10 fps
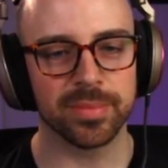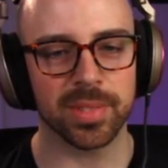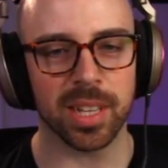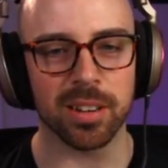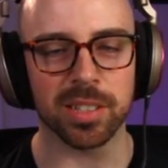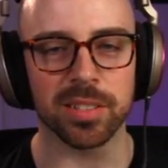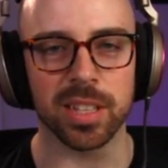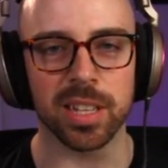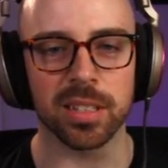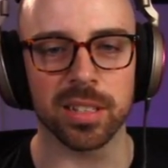Got ourselves
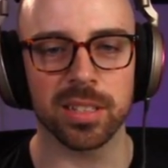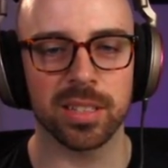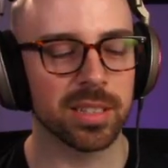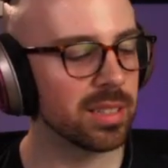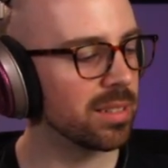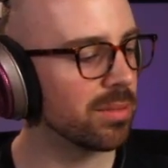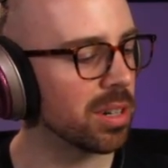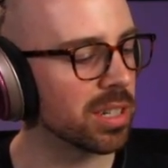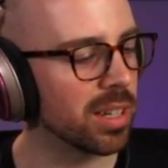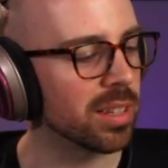a Helix,
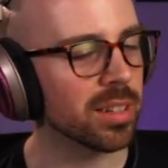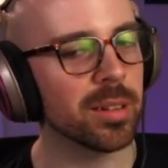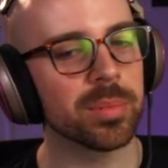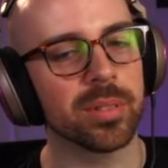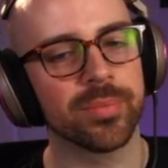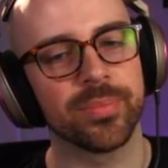Russian helicopter.